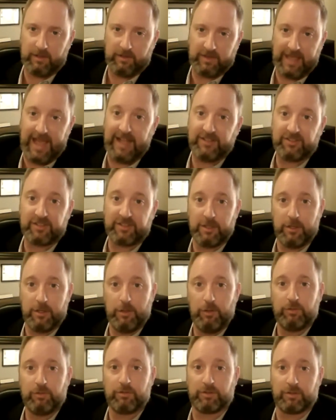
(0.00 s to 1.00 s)
That's the
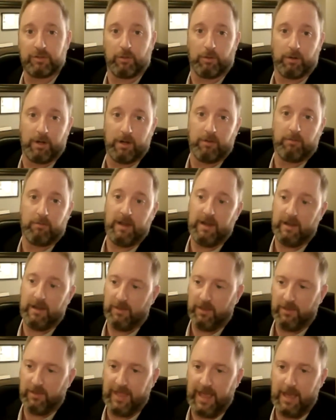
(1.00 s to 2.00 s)
user story, right? And
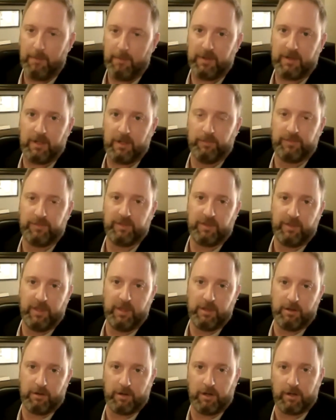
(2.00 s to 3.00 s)
then that becomes the
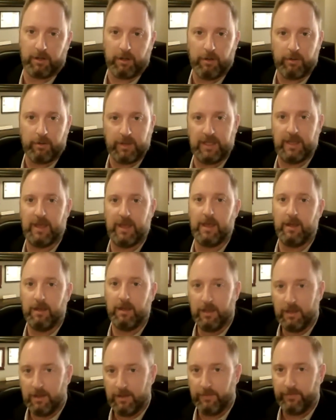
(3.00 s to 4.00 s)
thing you're going to go get.
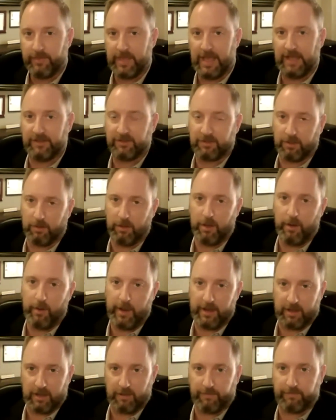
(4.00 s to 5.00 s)
That's the
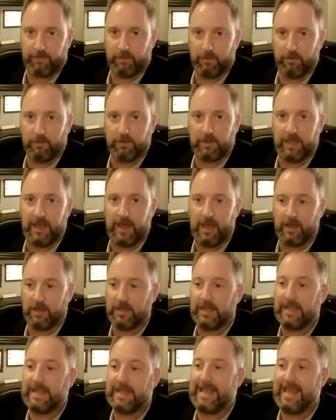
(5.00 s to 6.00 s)
low-hanging fruit that
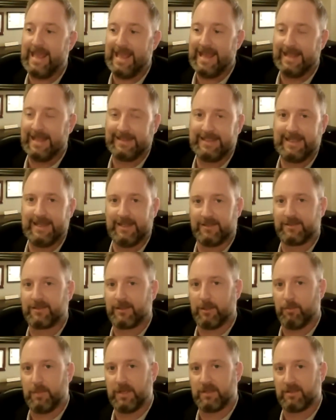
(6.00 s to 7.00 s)
it gets
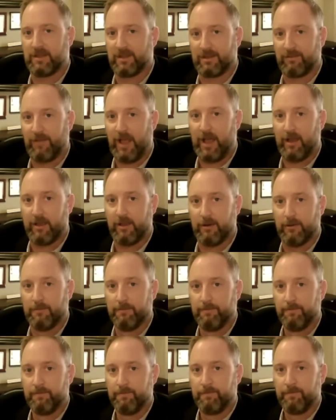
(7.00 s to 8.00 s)
the business value.
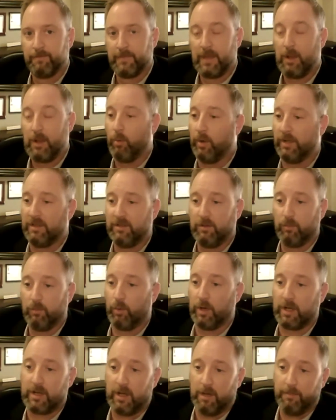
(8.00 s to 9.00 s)

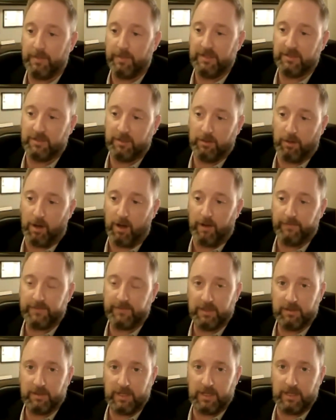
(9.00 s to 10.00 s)
What companies do
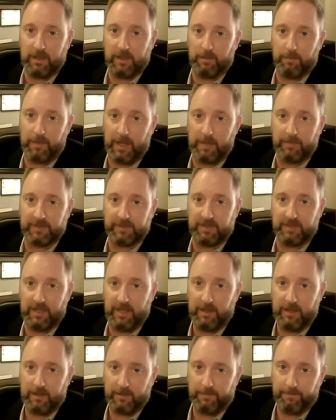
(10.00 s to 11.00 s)
often, and by
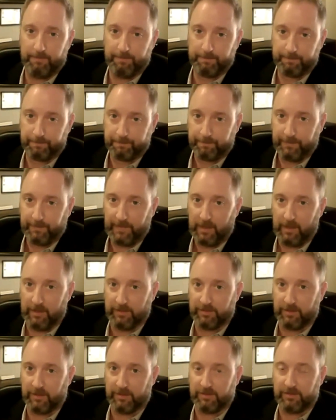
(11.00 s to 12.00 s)
mistake,
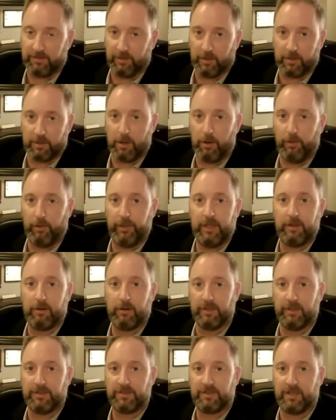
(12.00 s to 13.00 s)
is they'll go to
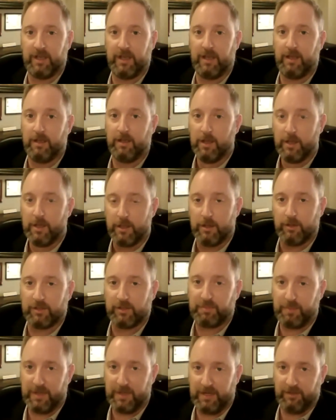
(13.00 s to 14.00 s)
legal and say, you're
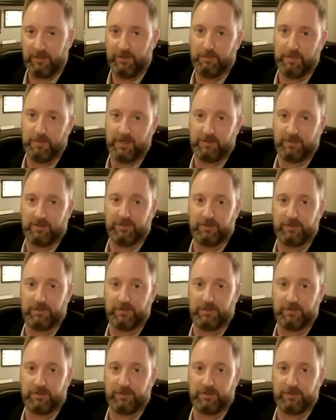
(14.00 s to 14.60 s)
spending too much in